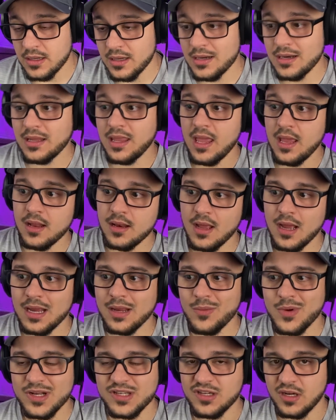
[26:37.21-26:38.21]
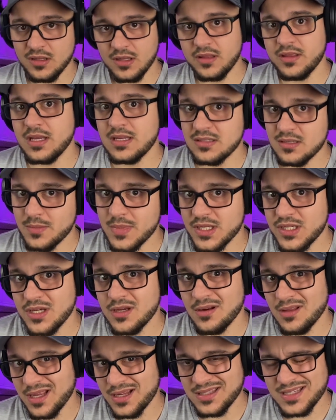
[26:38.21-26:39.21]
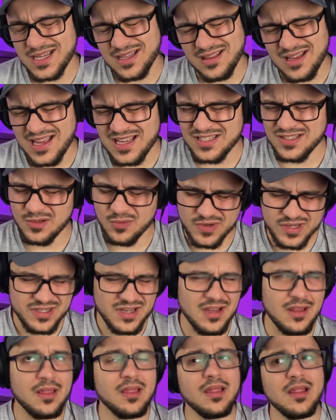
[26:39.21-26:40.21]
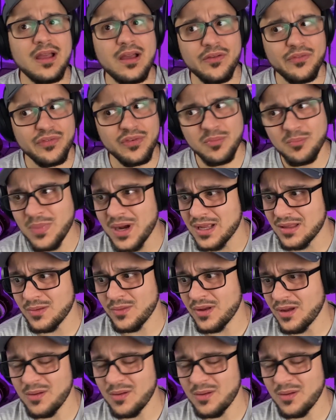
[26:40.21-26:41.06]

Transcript: And again, I watch other things on my channel like Ted Lasso, which I love, by the way.